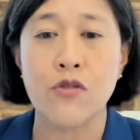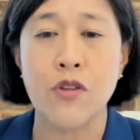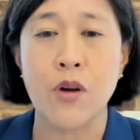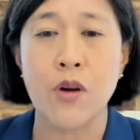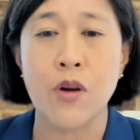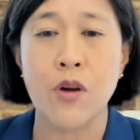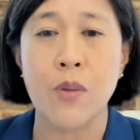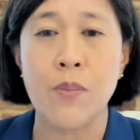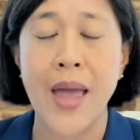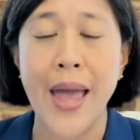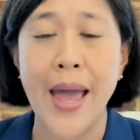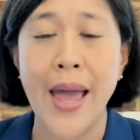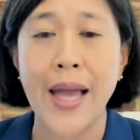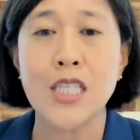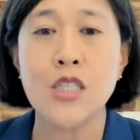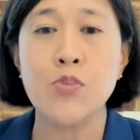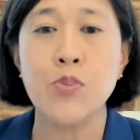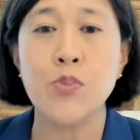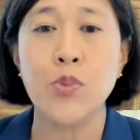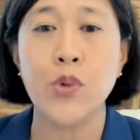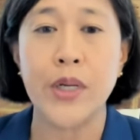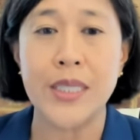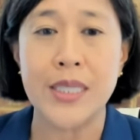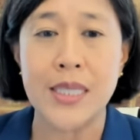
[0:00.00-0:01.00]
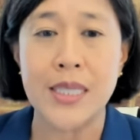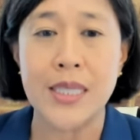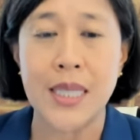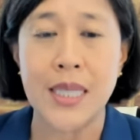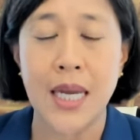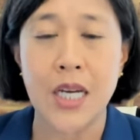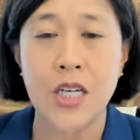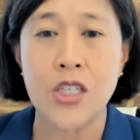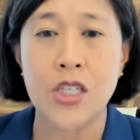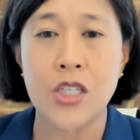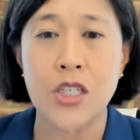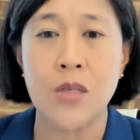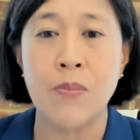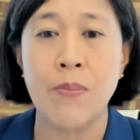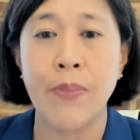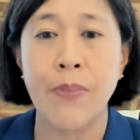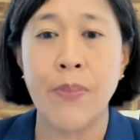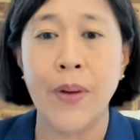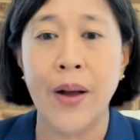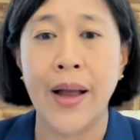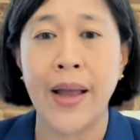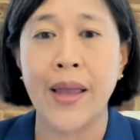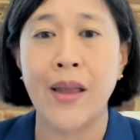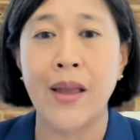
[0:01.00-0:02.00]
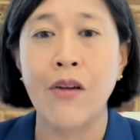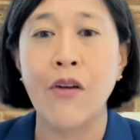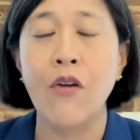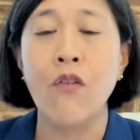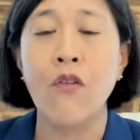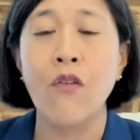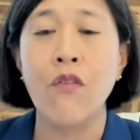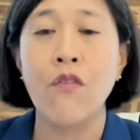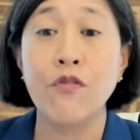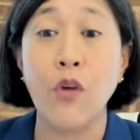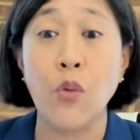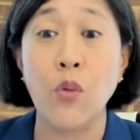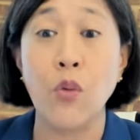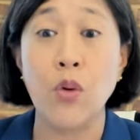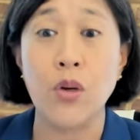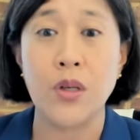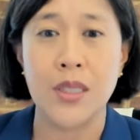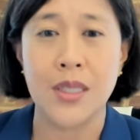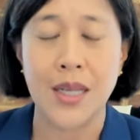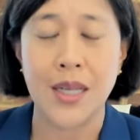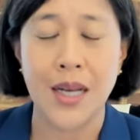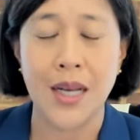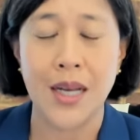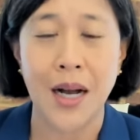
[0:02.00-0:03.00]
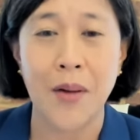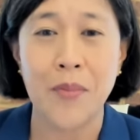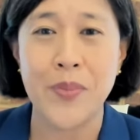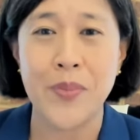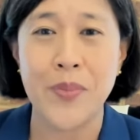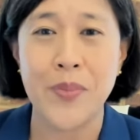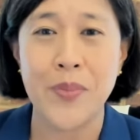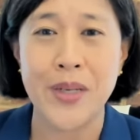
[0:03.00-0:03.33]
exploitation by foreign companies.